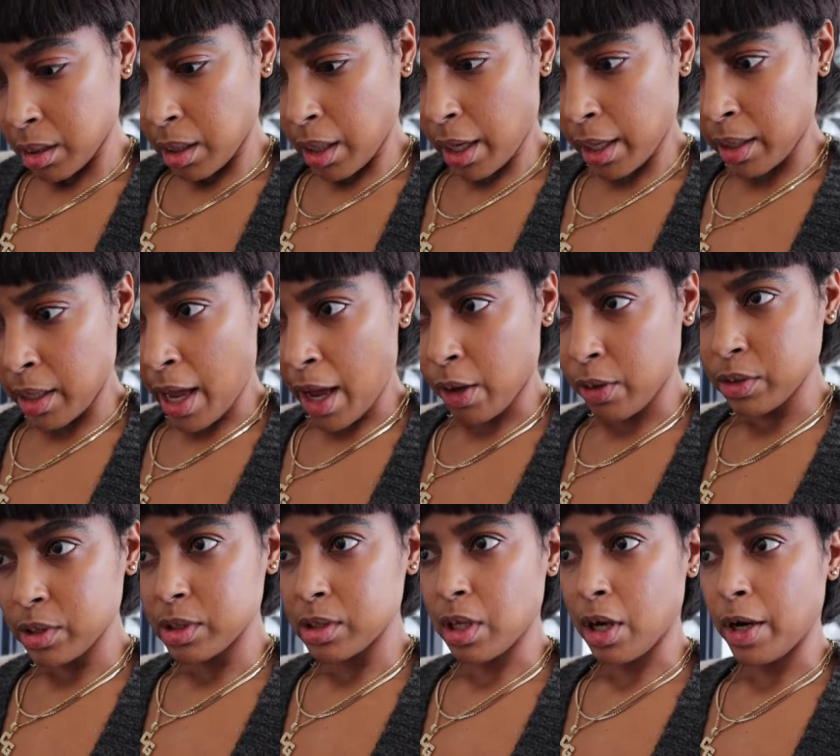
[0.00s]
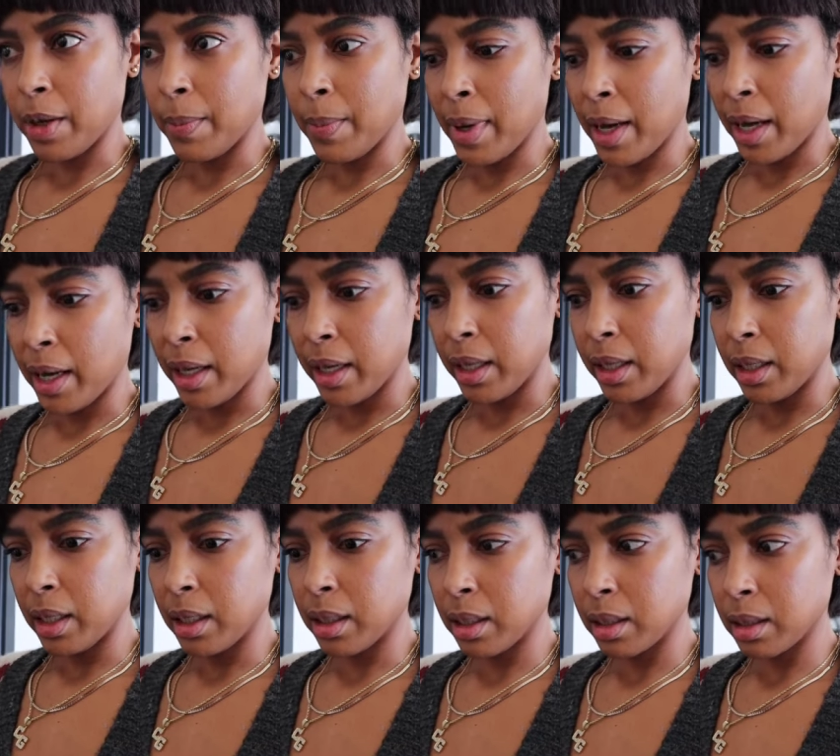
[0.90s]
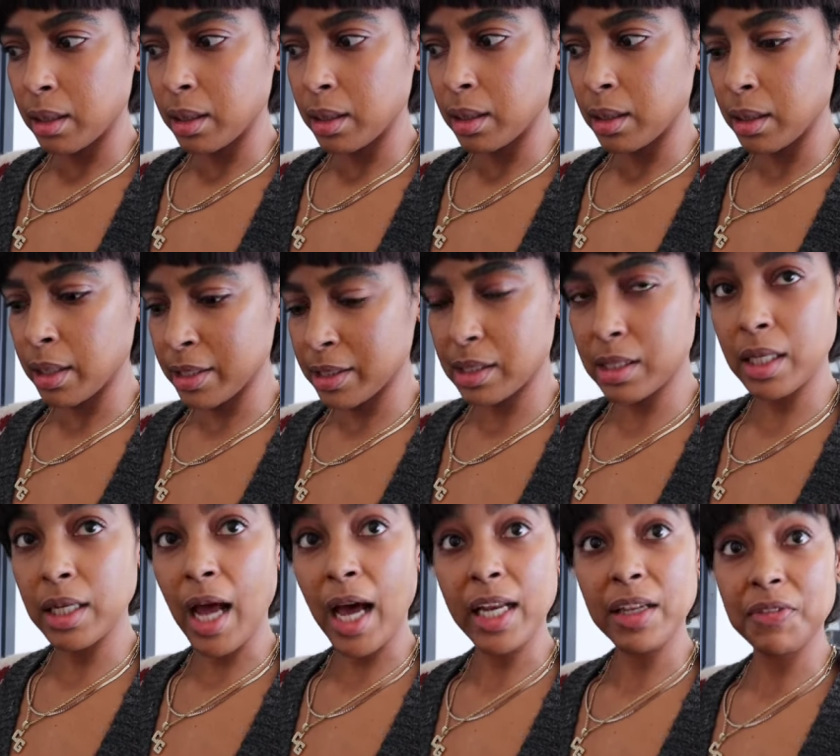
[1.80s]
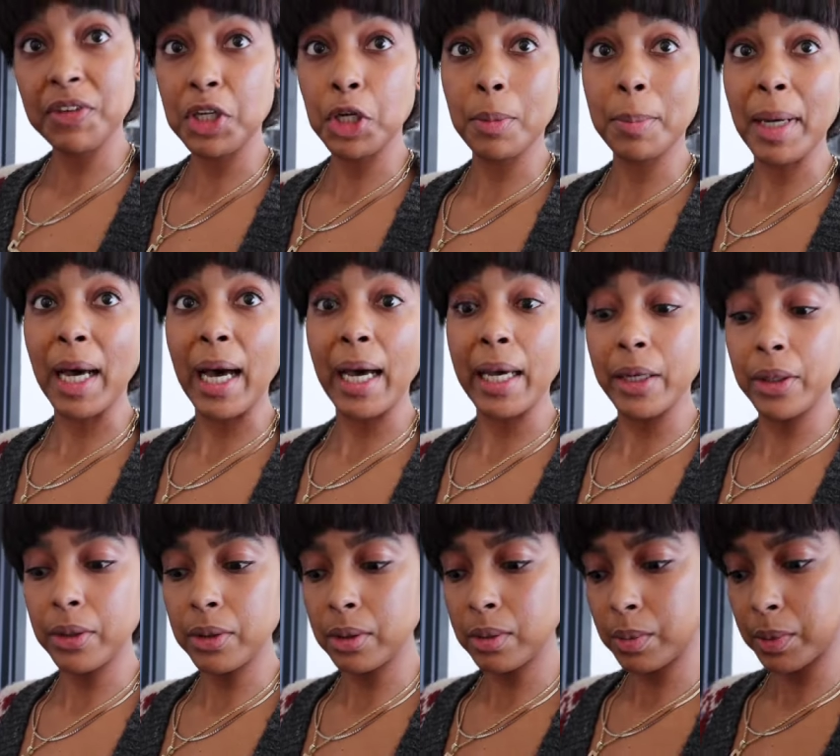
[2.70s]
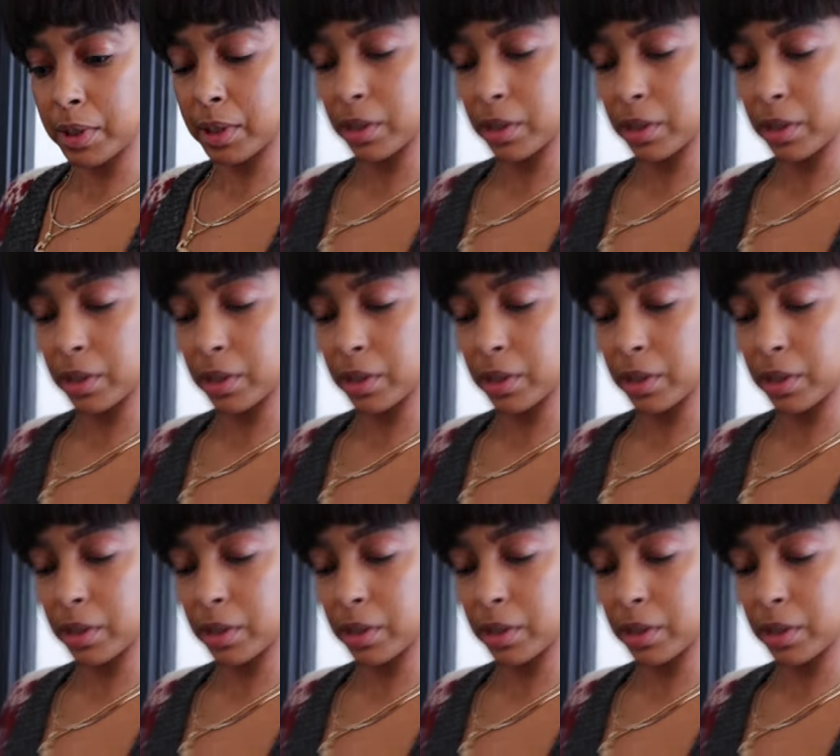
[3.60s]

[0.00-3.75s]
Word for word: and that'll start my let's get out of here pile. We're